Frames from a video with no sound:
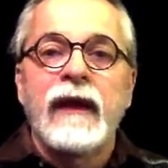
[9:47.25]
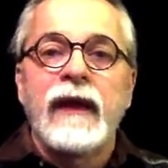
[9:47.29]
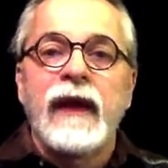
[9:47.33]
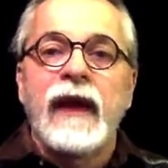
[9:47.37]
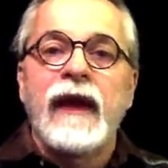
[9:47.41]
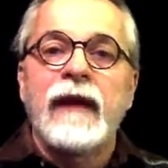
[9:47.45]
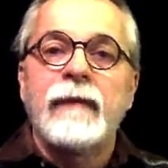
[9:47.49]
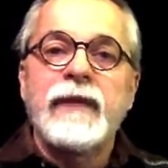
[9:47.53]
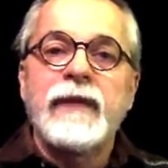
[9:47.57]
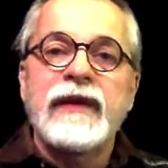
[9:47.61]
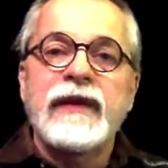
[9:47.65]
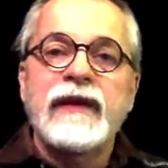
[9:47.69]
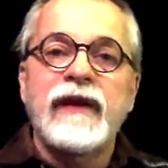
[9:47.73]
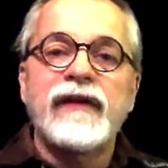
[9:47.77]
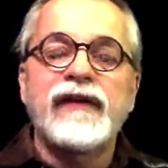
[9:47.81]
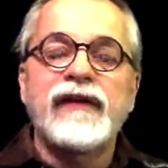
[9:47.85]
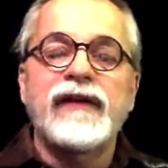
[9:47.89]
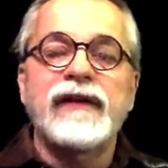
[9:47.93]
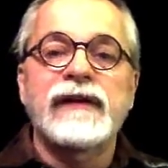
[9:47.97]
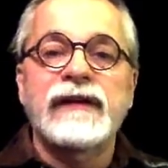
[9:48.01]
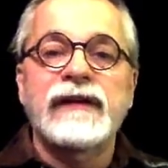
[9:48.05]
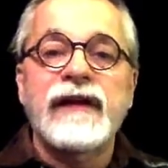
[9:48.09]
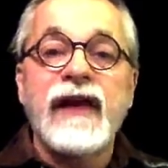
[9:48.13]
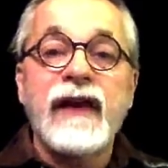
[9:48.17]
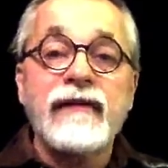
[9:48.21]
And because
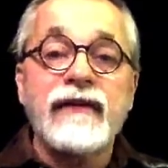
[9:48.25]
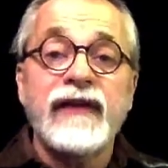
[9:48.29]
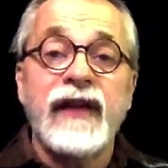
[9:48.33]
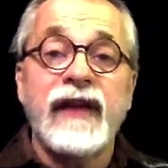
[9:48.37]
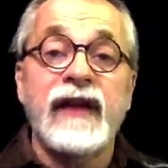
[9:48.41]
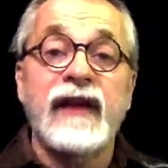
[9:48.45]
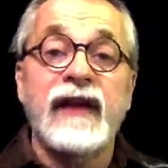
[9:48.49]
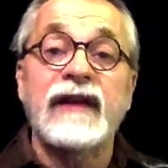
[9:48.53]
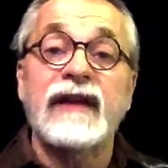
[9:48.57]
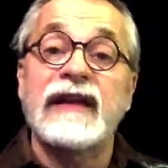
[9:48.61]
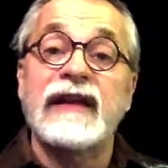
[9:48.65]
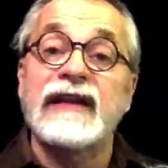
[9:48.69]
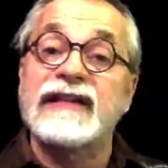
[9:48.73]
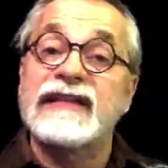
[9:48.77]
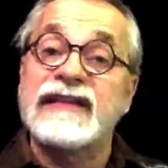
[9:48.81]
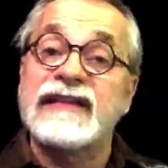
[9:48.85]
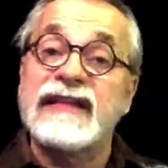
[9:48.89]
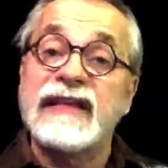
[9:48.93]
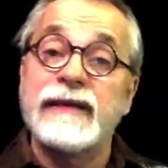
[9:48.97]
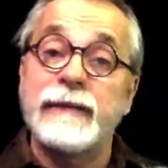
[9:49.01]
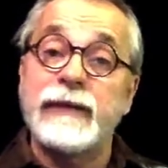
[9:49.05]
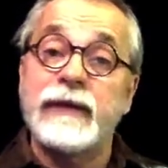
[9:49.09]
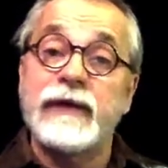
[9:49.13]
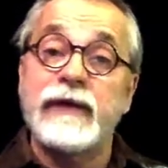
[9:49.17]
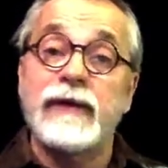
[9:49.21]
the left hand in a
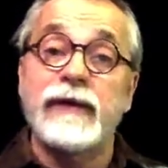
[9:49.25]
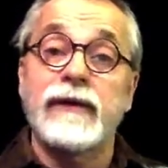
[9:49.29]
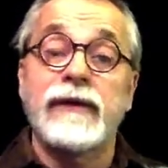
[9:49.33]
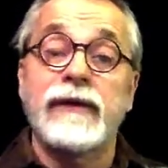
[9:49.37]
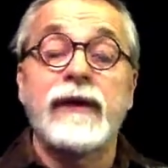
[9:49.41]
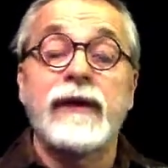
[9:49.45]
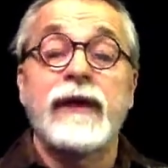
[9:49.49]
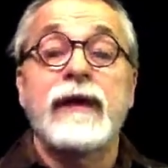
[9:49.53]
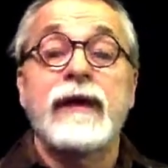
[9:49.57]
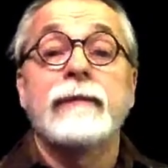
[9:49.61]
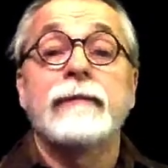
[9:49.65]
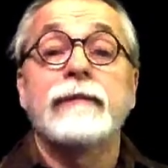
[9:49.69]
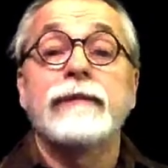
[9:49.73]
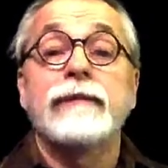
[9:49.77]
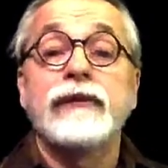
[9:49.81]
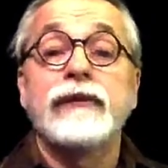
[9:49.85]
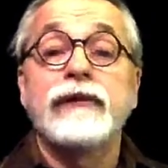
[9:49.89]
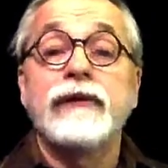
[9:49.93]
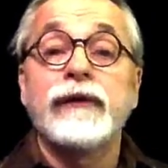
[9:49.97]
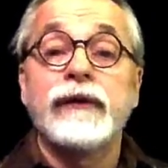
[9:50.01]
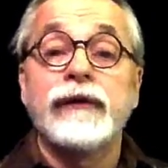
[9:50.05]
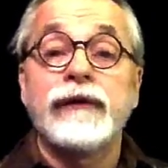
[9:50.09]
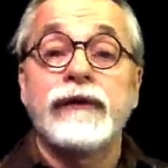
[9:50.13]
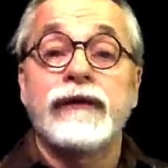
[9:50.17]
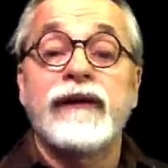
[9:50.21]
typical
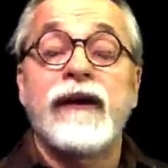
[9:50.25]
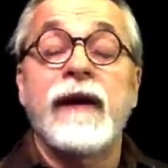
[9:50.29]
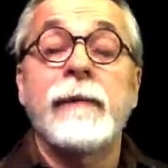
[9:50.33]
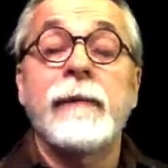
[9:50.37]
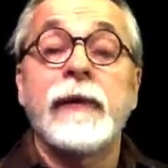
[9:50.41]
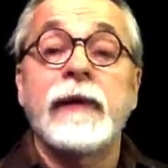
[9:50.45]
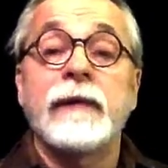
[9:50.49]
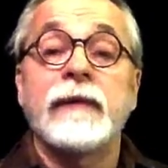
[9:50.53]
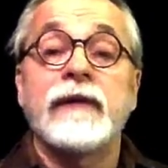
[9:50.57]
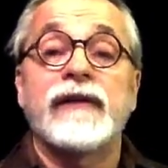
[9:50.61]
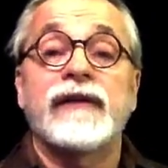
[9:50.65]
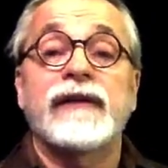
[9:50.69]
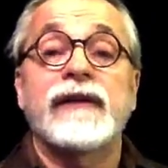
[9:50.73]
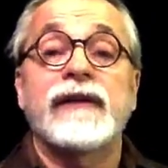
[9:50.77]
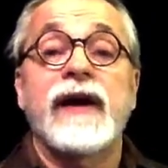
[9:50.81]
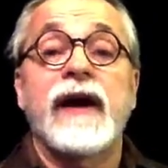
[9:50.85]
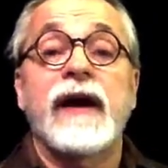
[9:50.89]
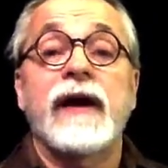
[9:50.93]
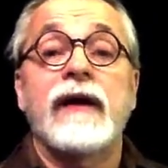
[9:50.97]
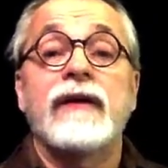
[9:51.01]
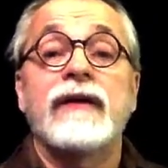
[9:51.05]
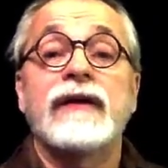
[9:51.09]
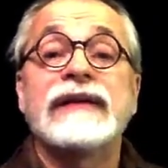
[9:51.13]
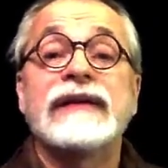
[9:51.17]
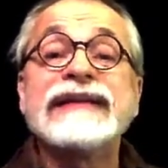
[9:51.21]
blues accompaniment
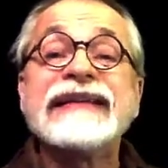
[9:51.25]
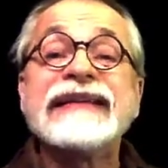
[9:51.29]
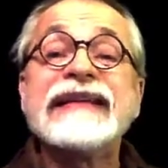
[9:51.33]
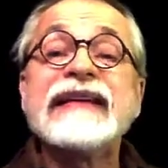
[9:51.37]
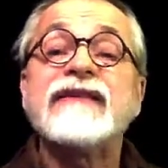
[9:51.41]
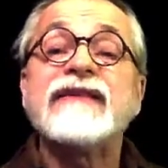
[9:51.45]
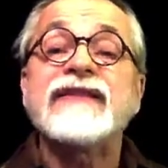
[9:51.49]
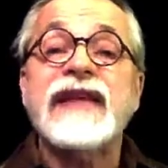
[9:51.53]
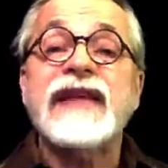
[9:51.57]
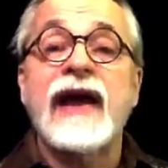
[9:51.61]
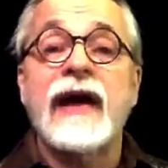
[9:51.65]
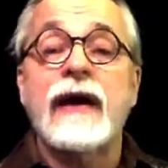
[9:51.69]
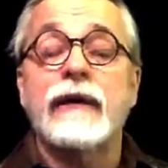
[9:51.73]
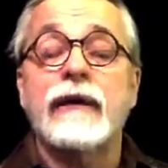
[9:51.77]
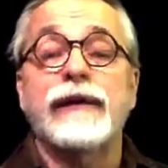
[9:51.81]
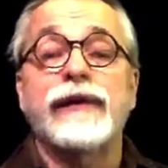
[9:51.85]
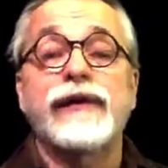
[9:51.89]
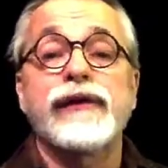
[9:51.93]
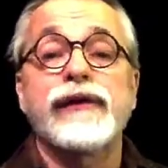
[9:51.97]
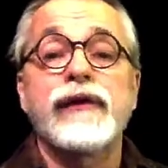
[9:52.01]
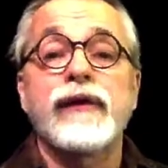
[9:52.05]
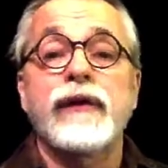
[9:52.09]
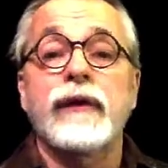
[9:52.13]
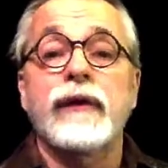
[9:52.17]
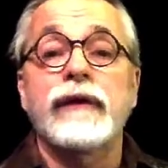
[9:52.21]
style leaves out
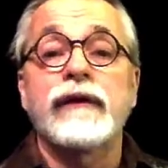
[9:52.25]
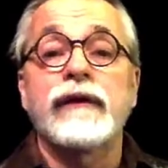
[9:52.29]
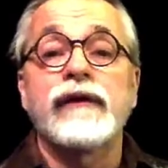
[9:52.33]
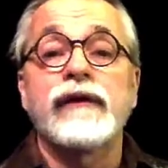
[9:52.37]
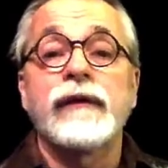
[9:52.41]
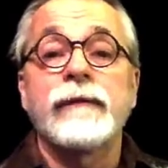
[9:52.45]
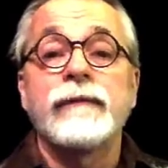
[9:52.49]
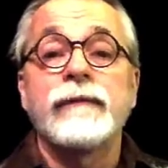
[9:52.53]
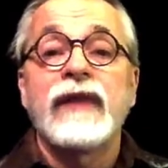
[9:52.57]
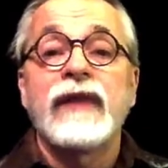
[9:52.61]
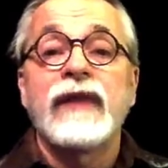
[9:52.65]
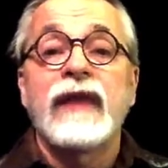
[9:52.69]
thirds,